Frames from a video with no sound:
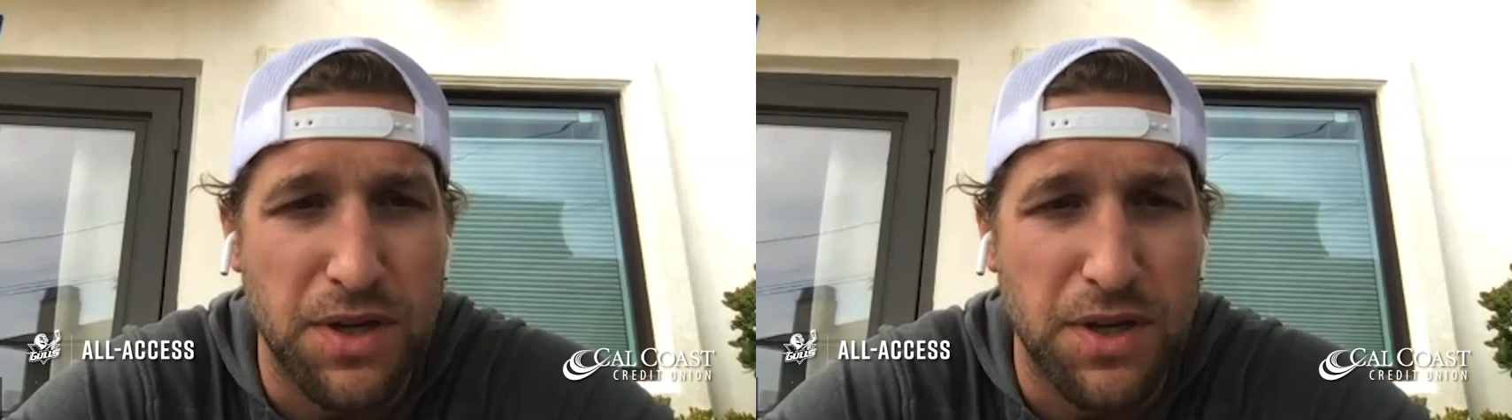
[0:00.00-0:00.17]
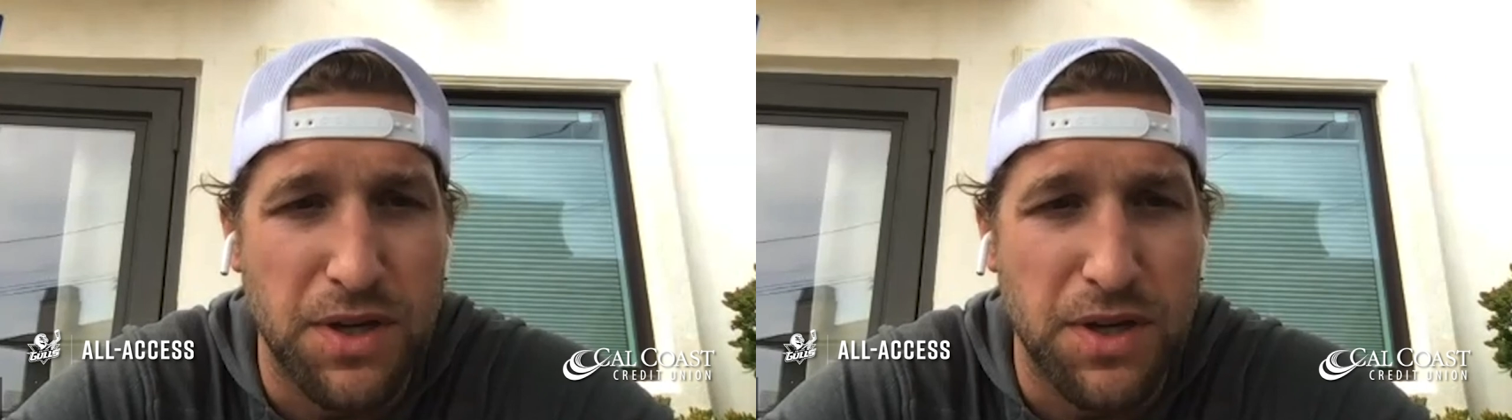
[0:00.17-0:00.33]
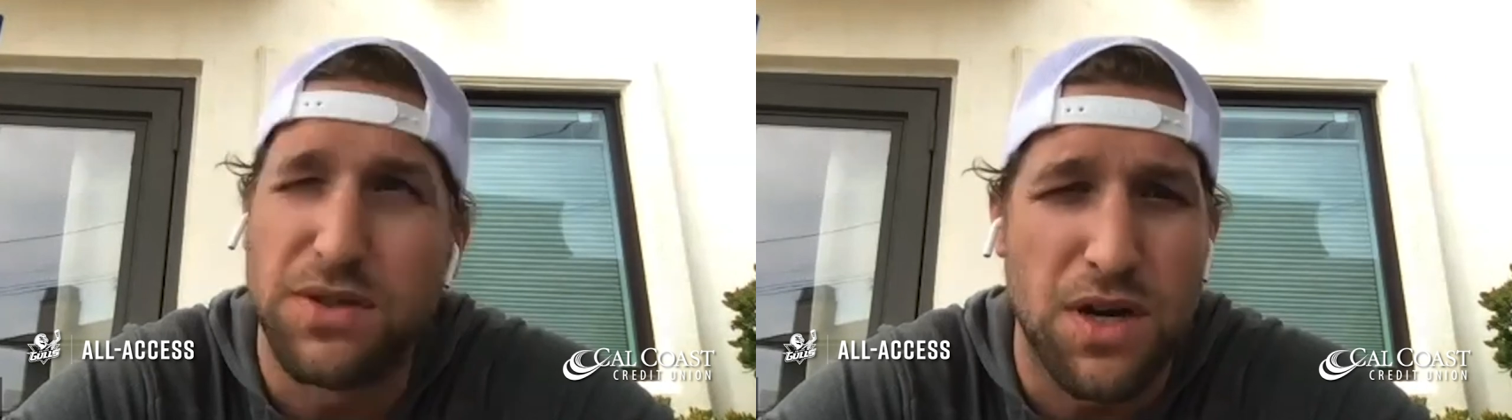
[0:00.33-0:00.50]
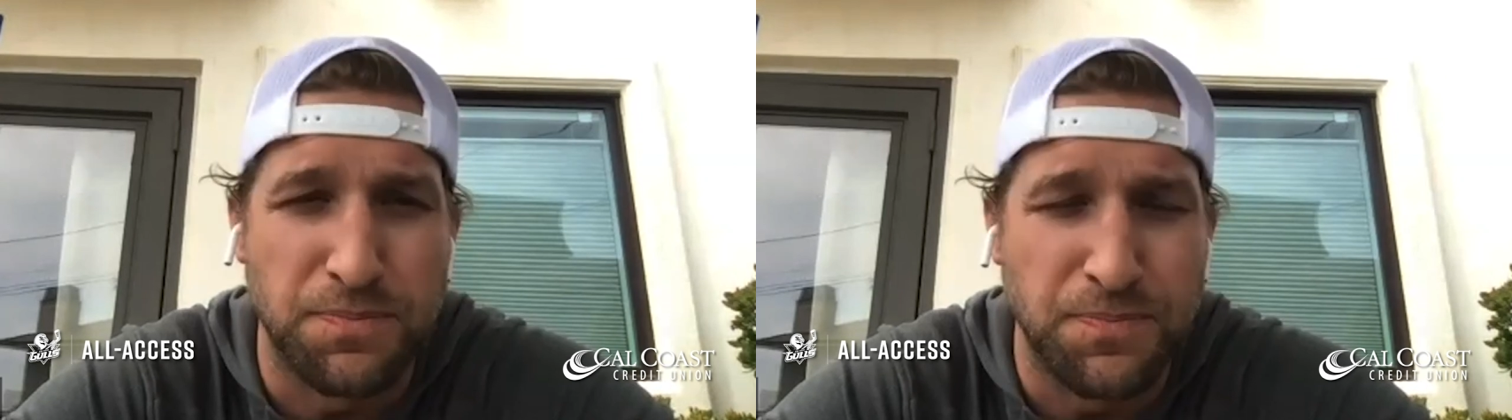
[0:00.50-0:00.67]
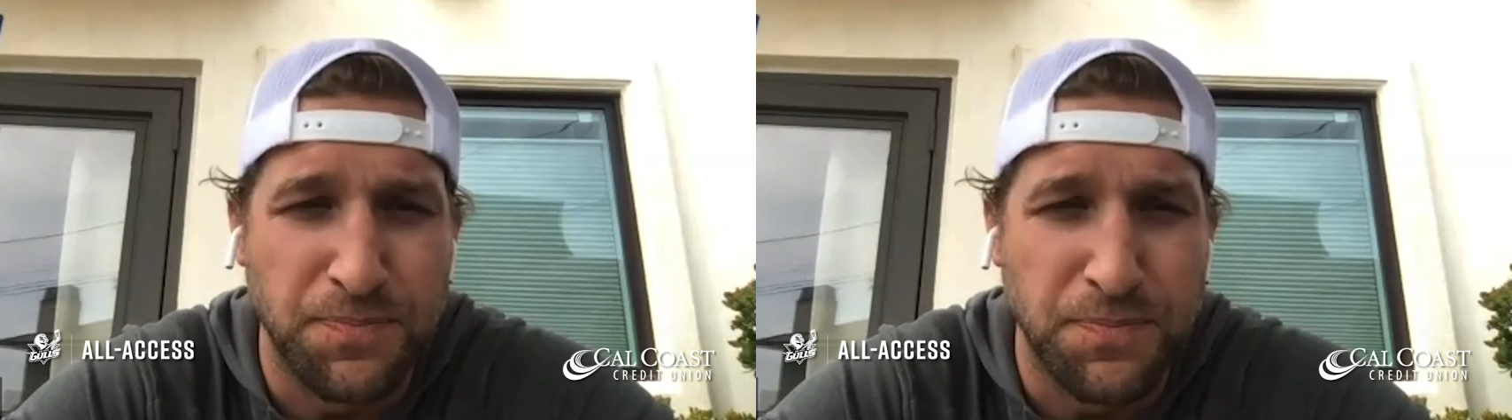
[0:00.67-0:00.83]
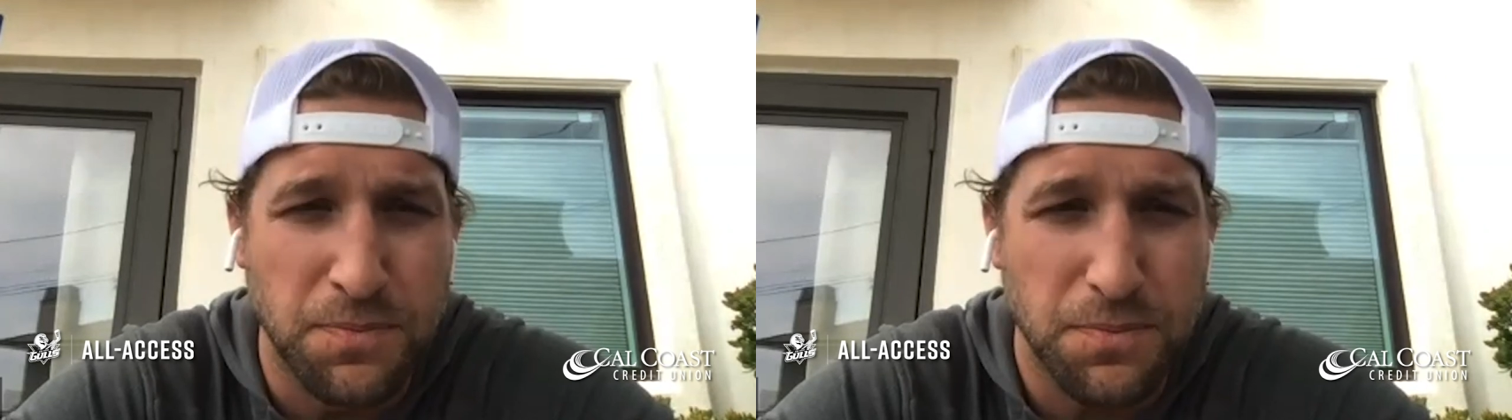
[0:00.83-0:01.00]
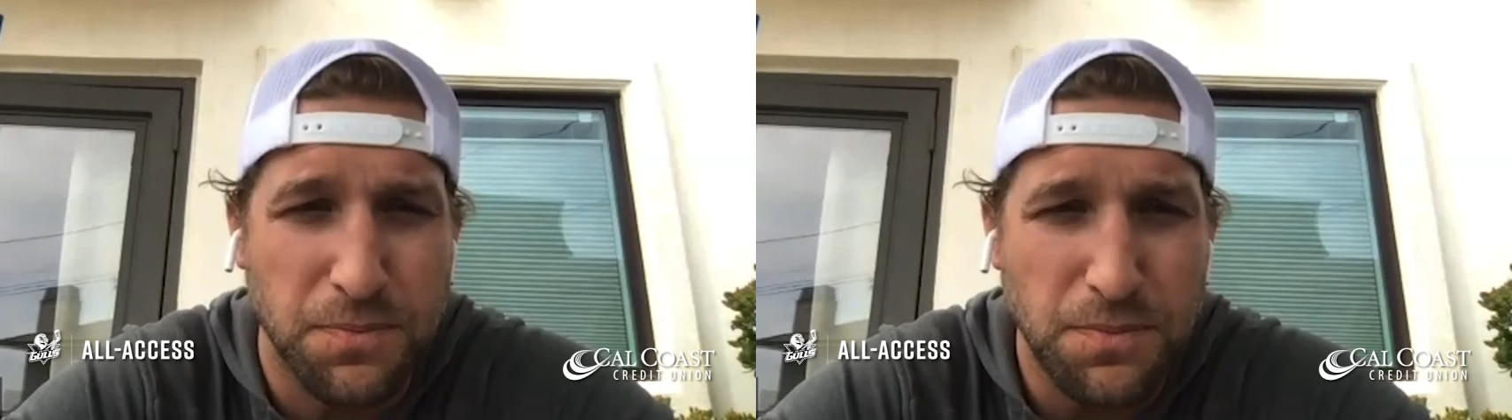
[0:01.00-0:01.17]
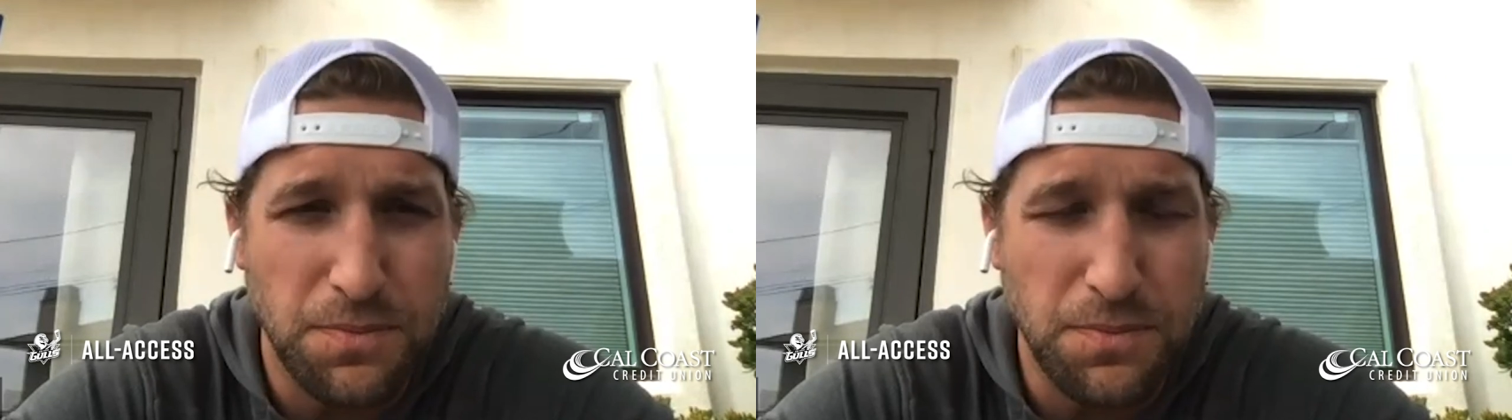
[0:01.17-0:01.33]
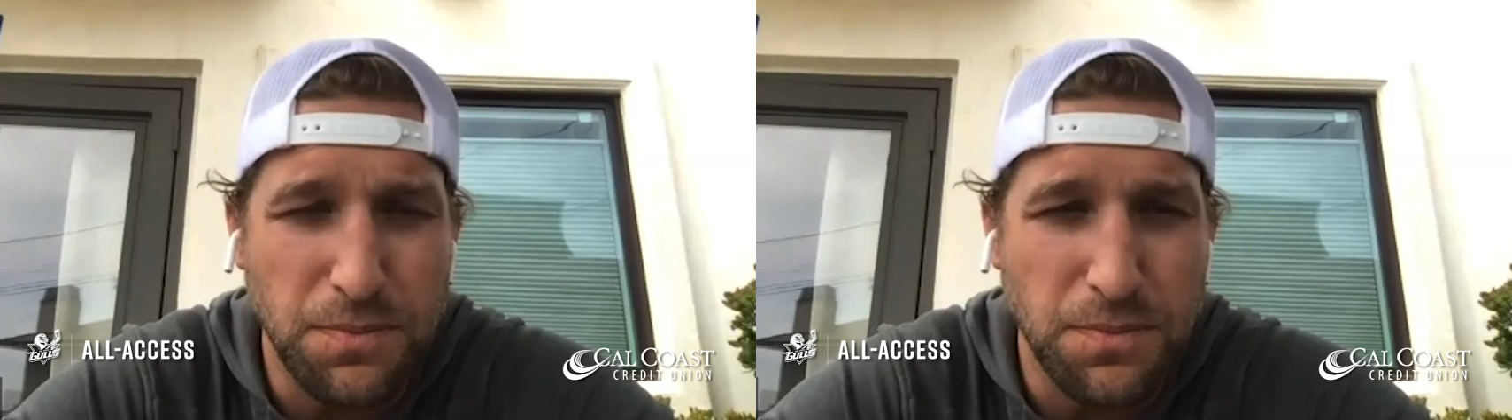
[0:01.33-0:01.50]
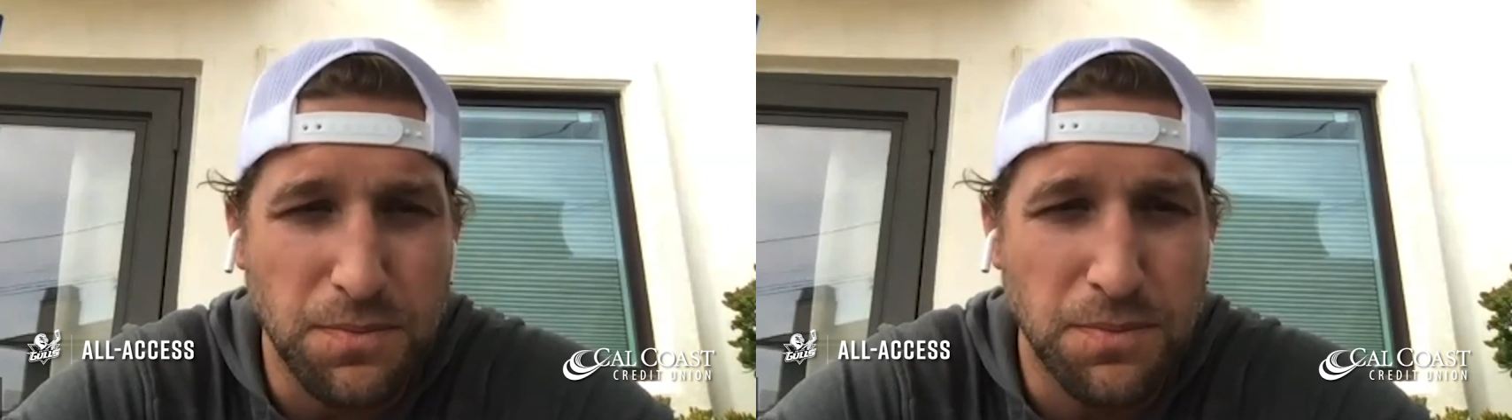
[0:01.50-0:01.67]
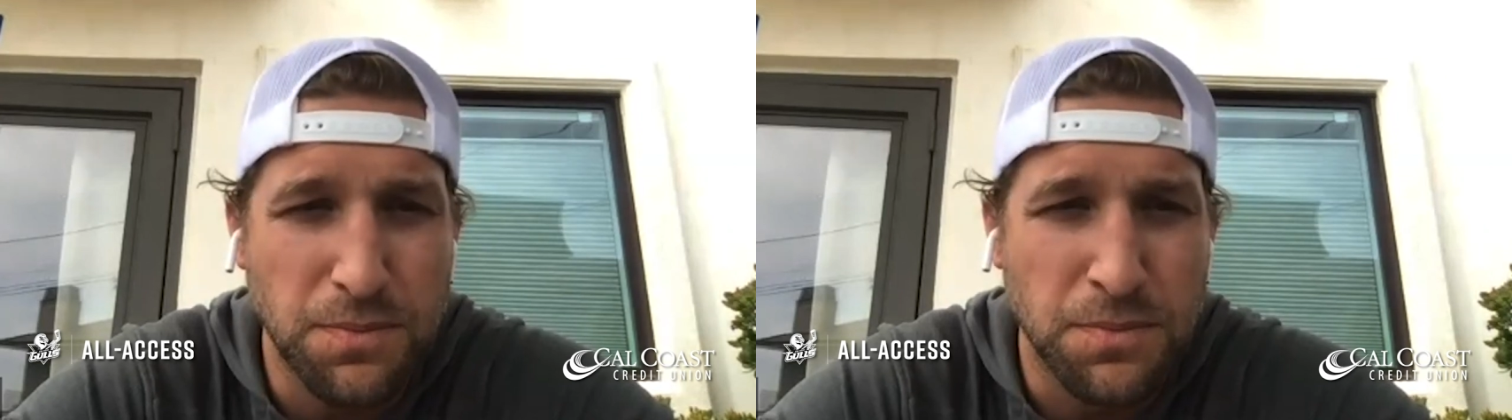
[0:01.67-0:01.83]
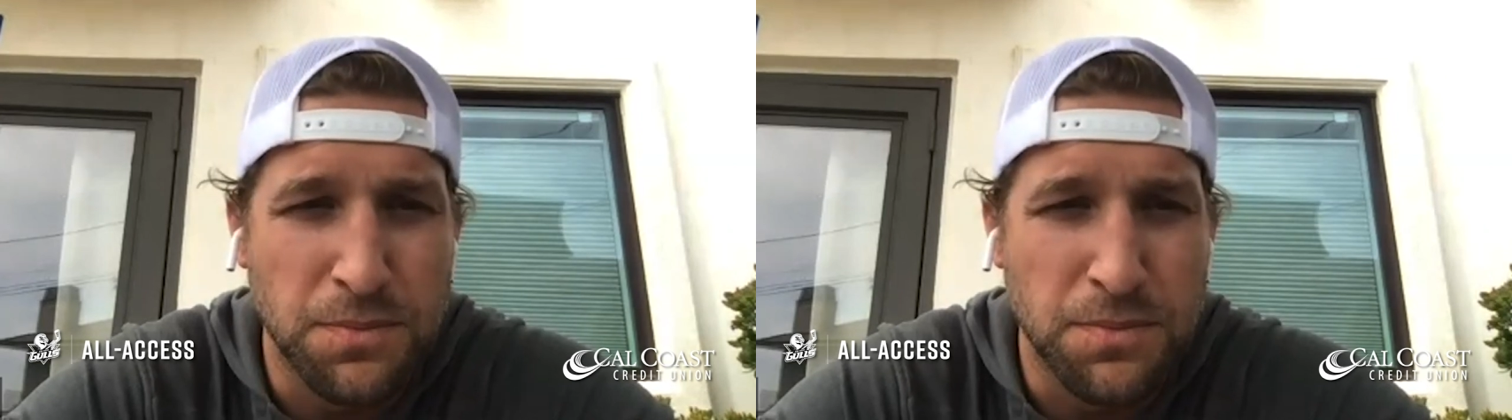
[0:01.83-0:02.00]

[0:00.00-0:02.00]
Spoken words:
to be honest with you, and it was